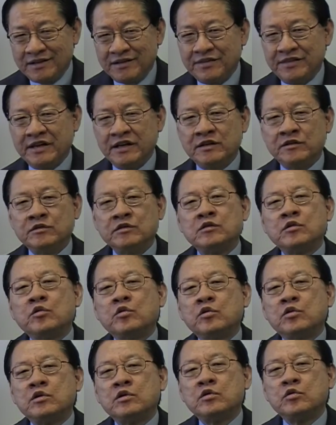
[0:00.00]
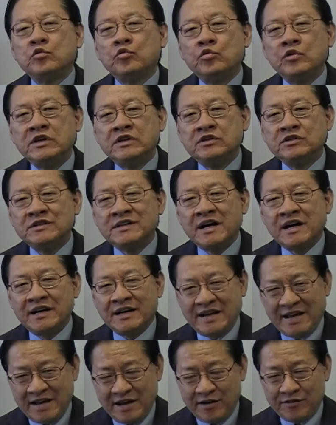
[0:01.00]
then we do not
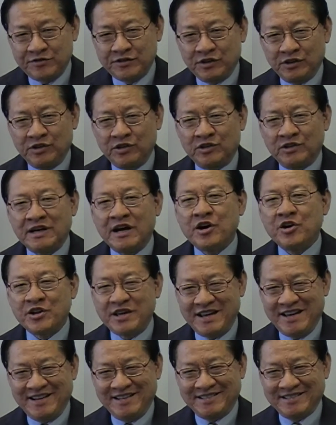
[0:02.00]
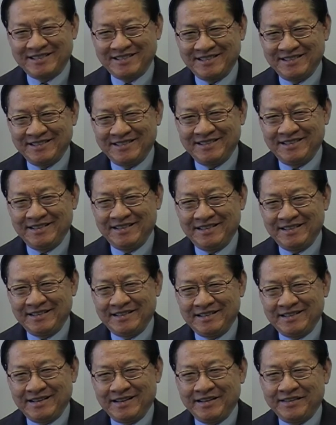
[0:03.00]
have to learn how to hate.
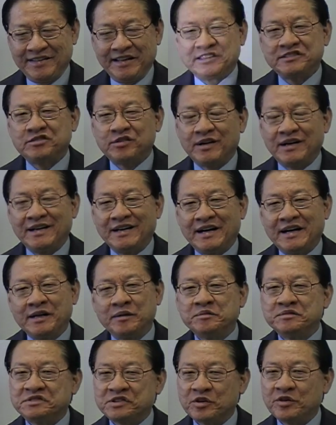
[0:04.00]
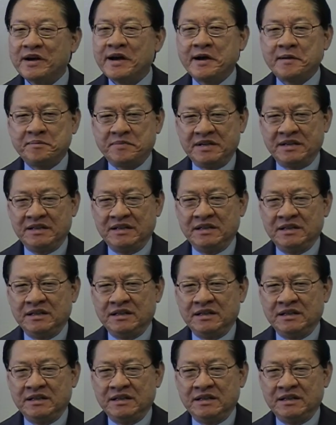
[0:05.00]
And that's why I am so happy